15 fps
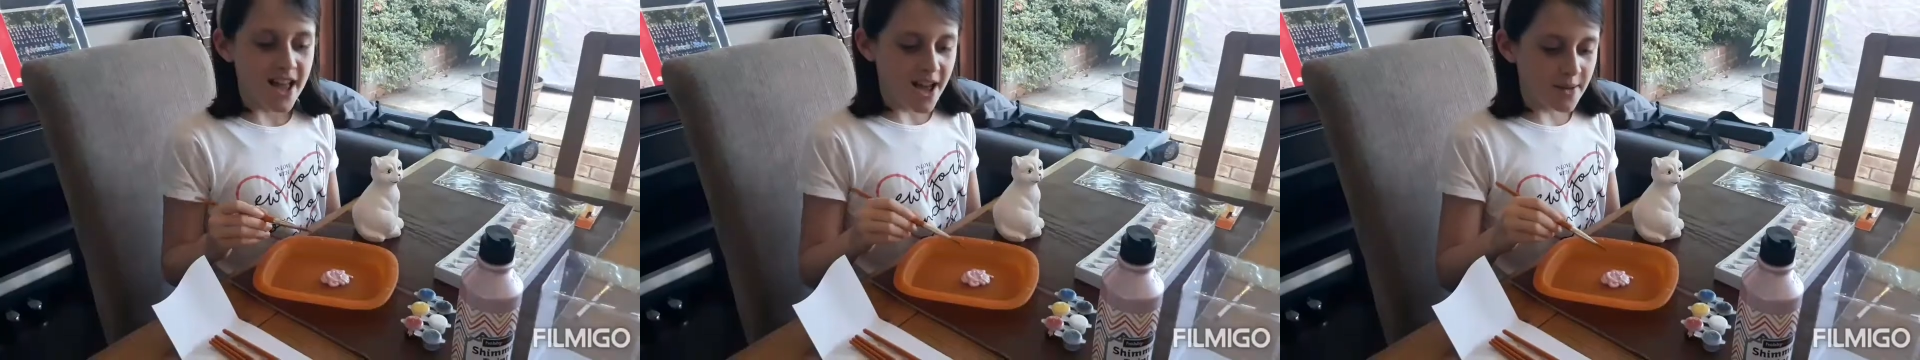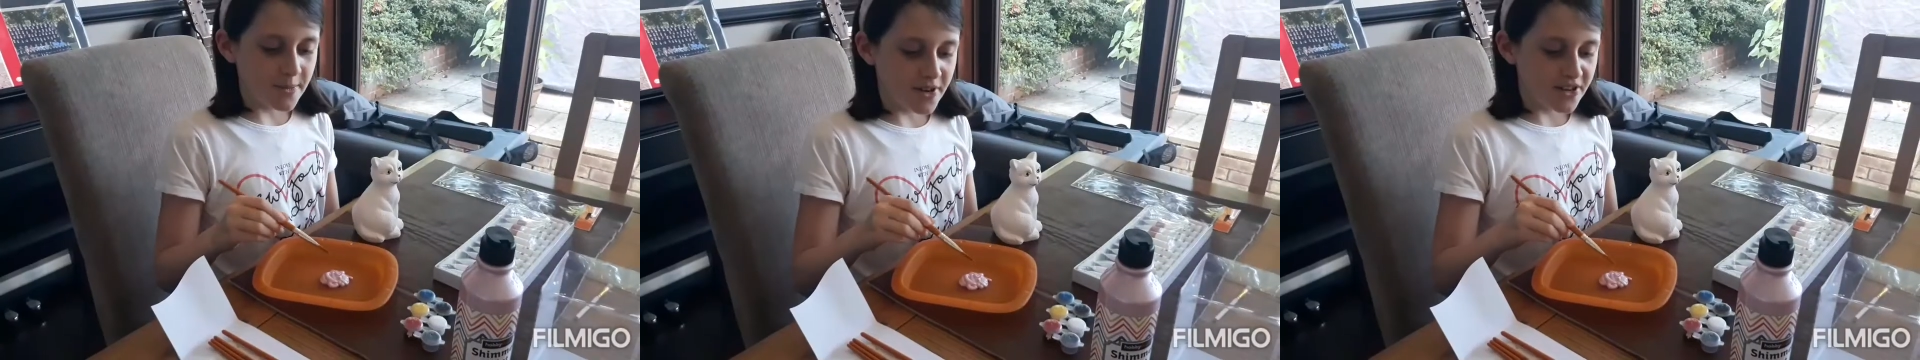
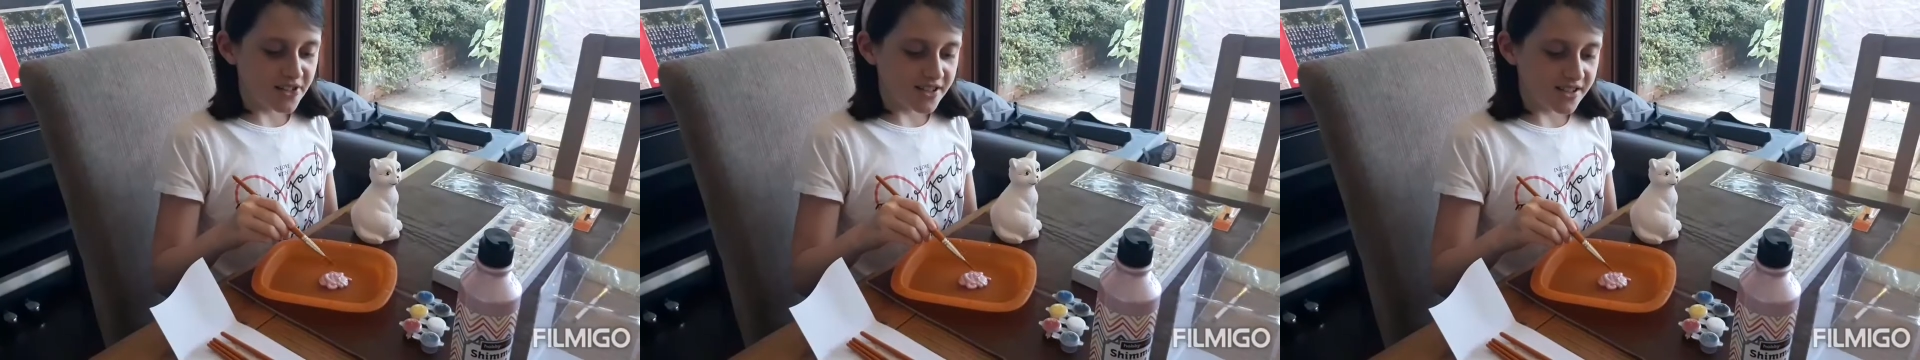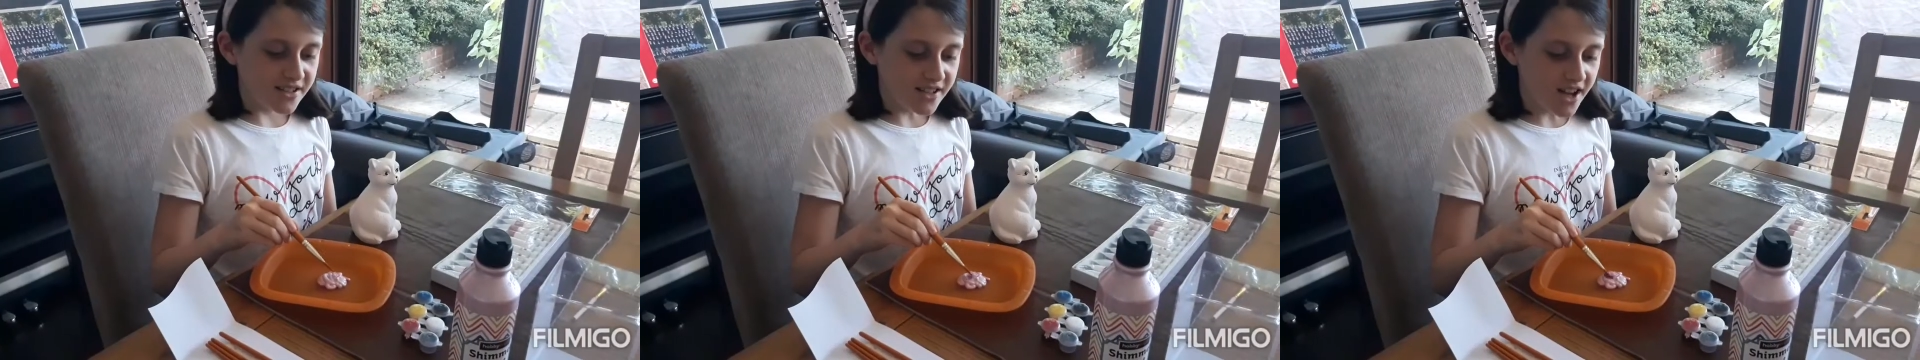I'm going
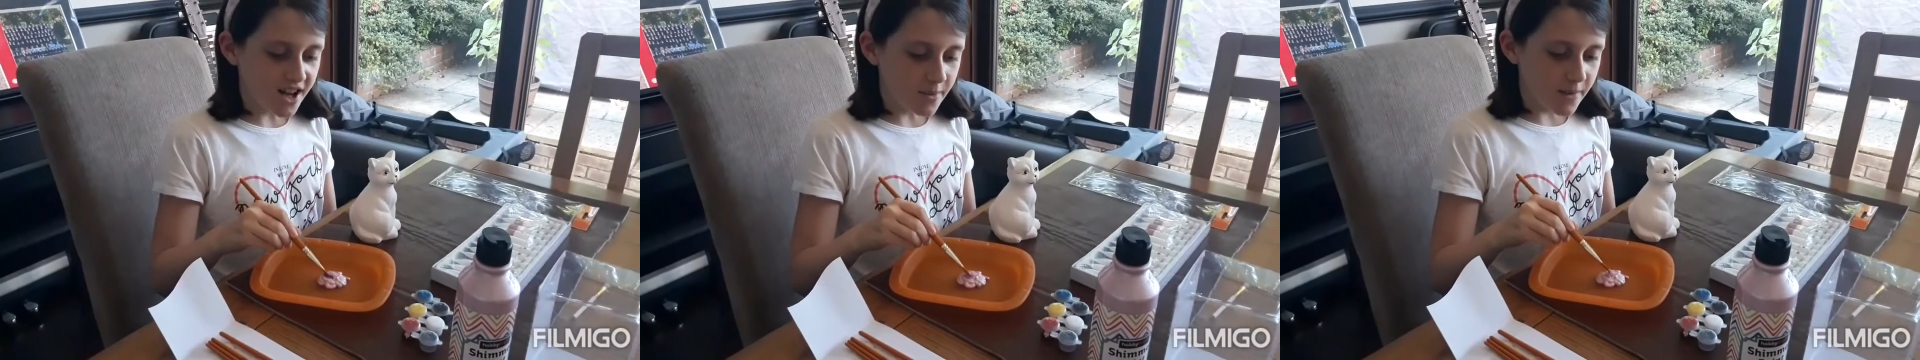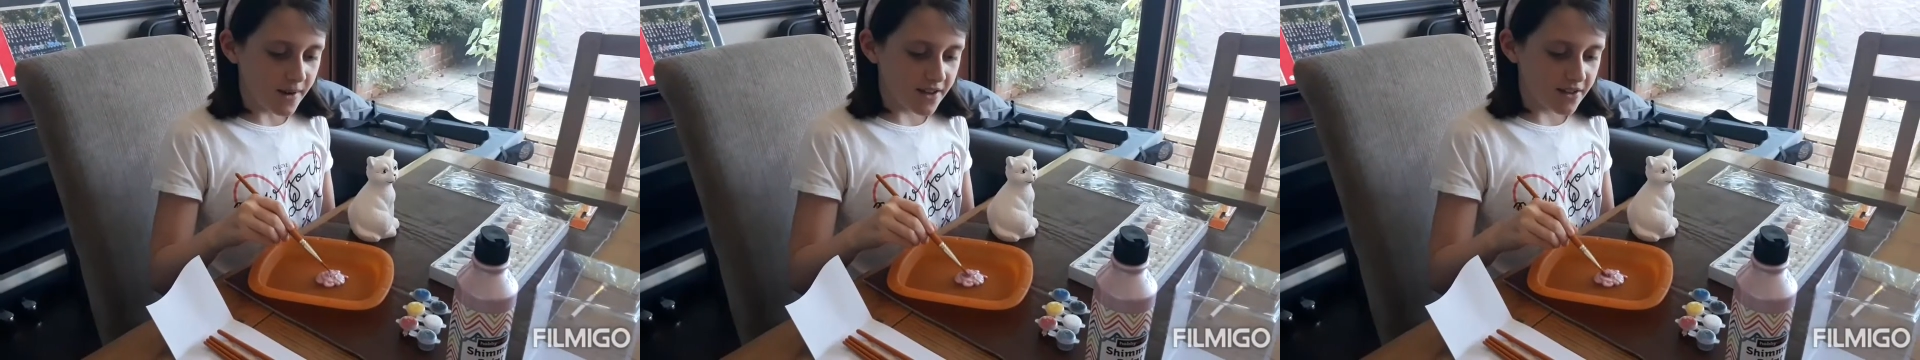to
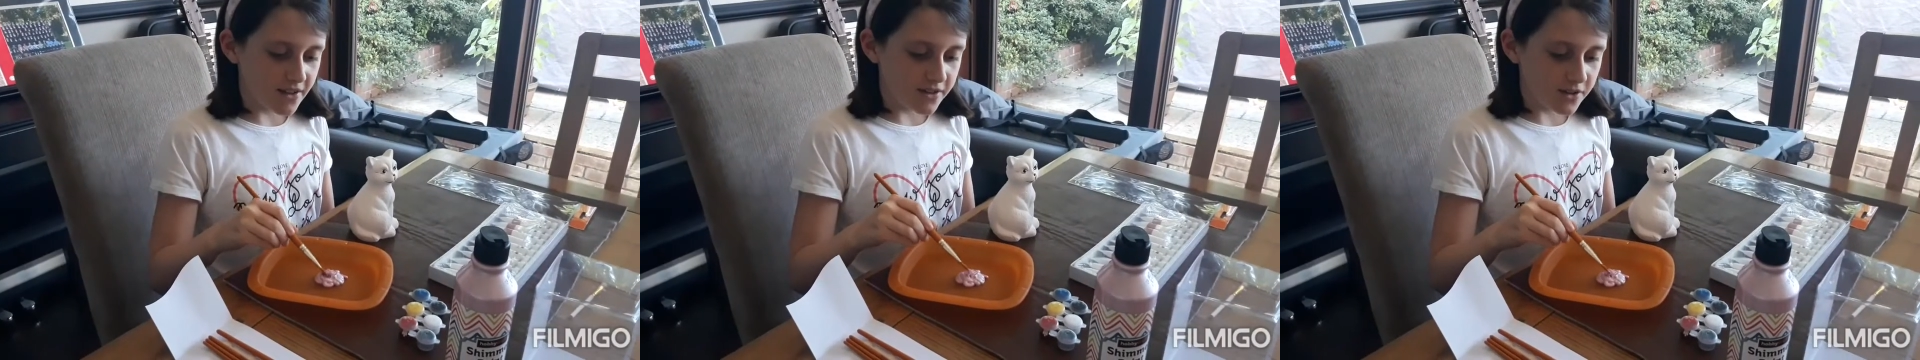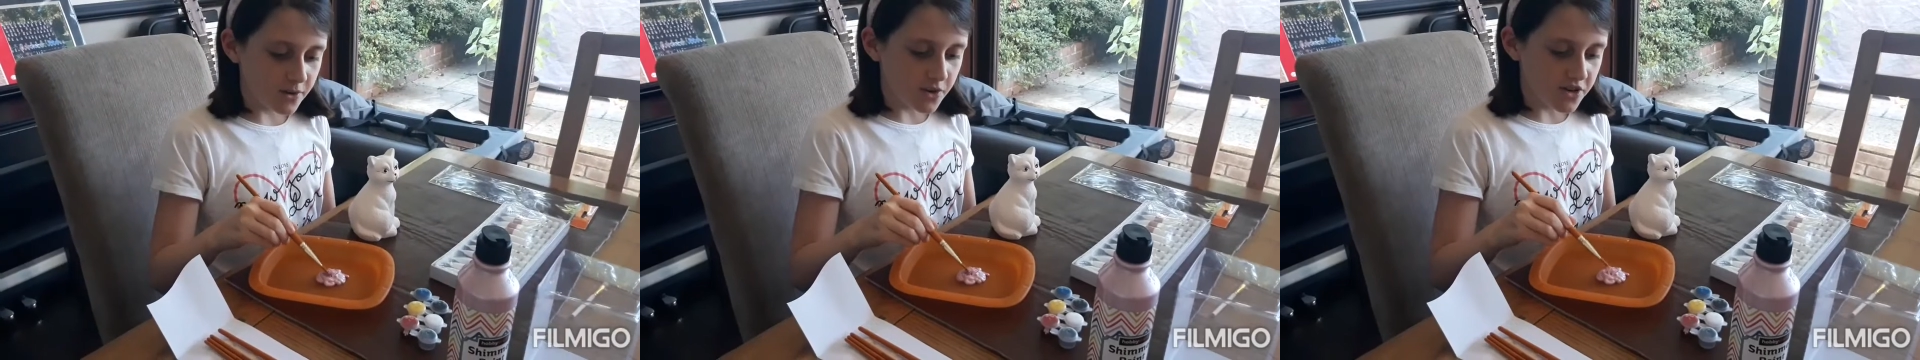start by
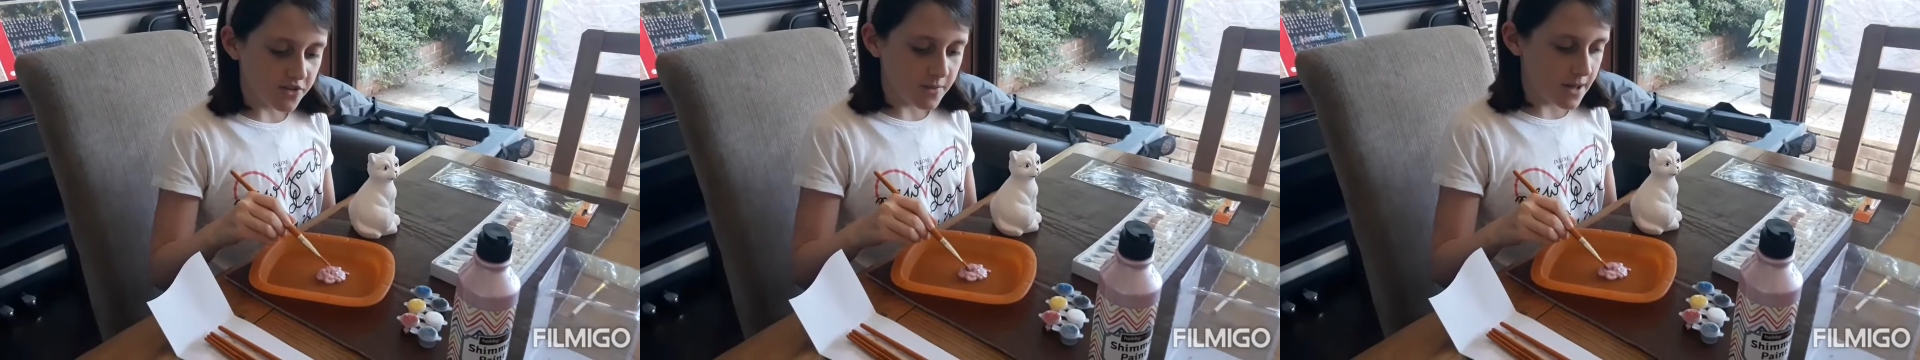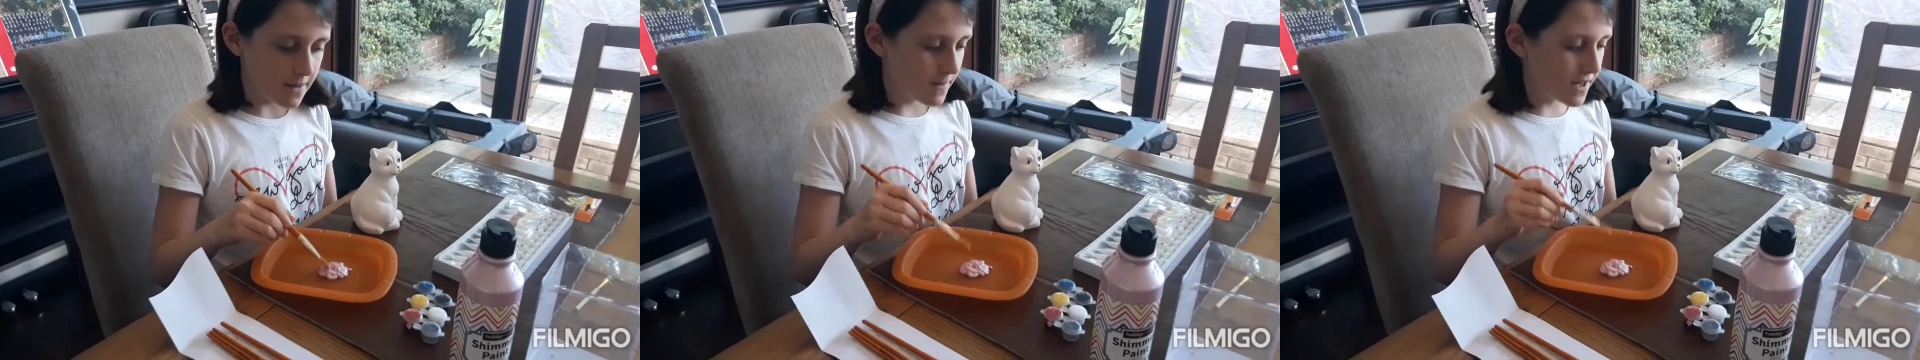using one
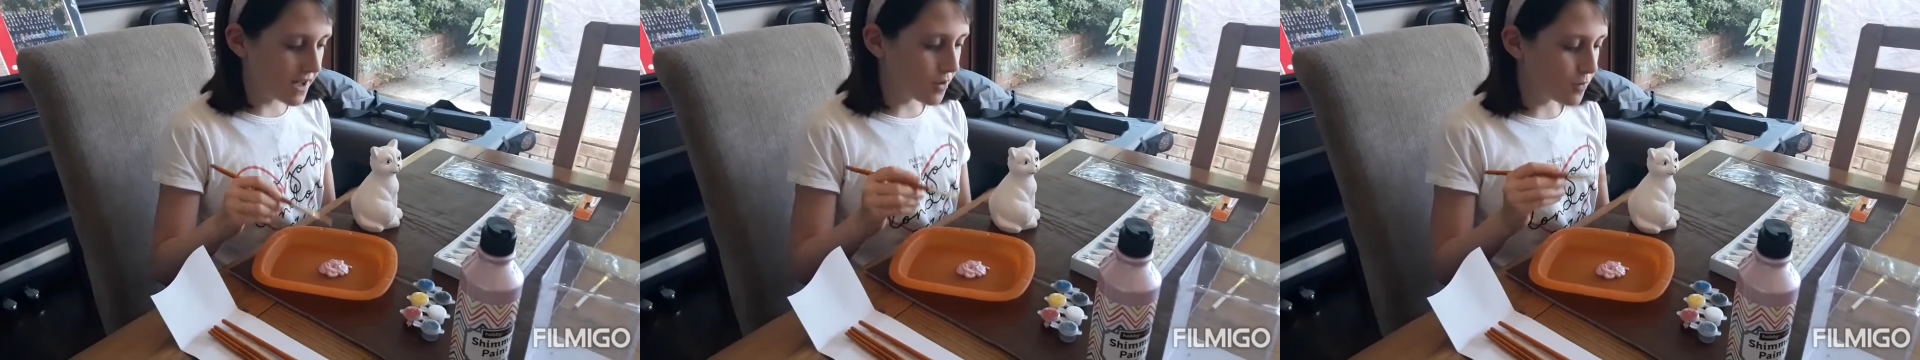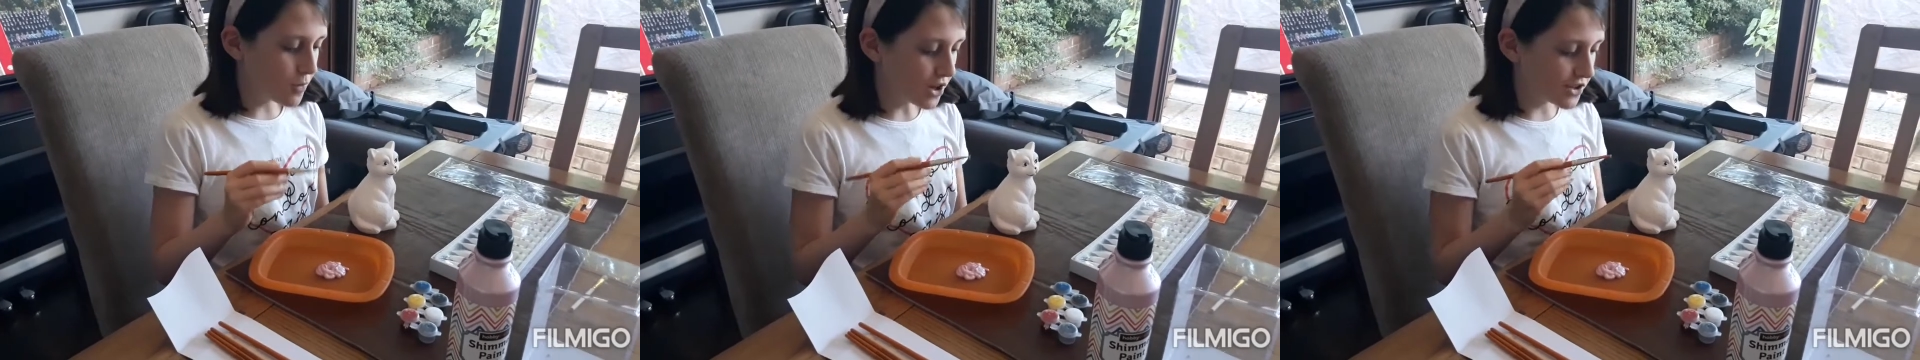of my
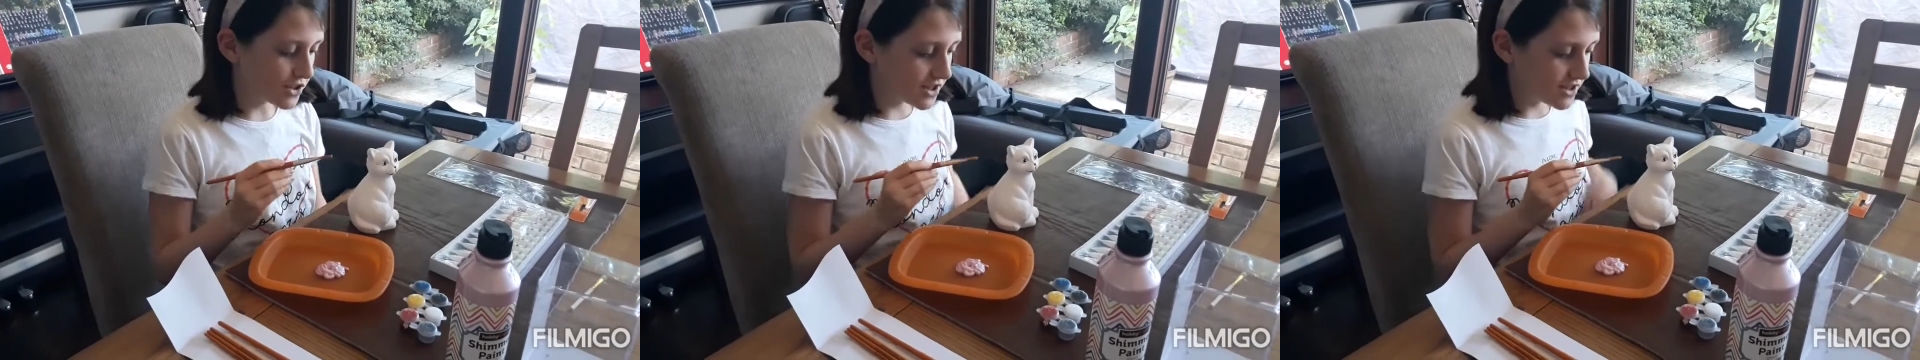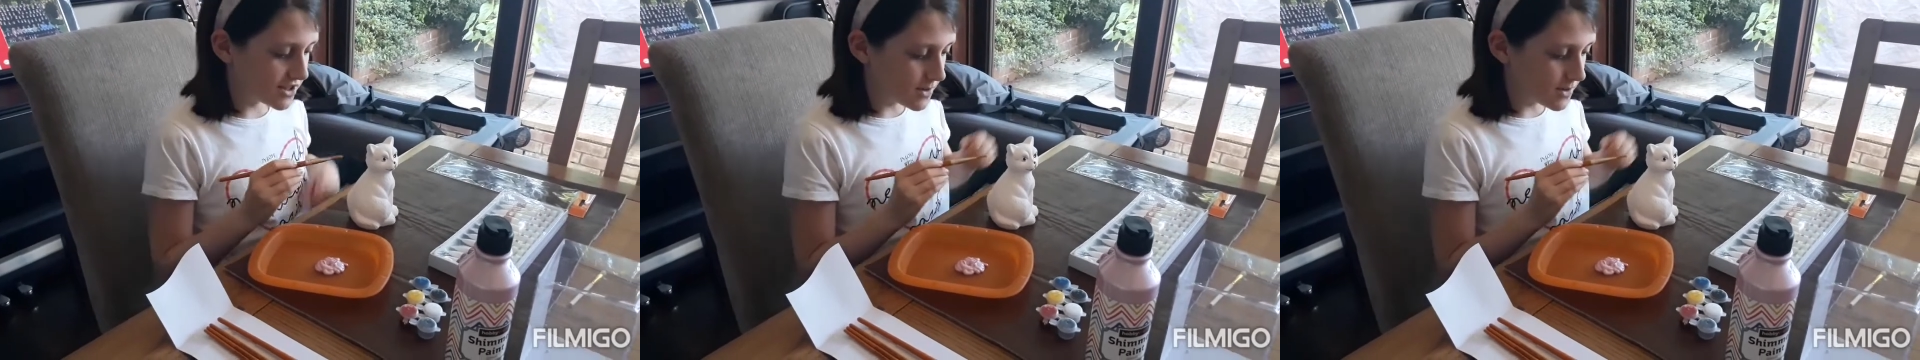bigger brushes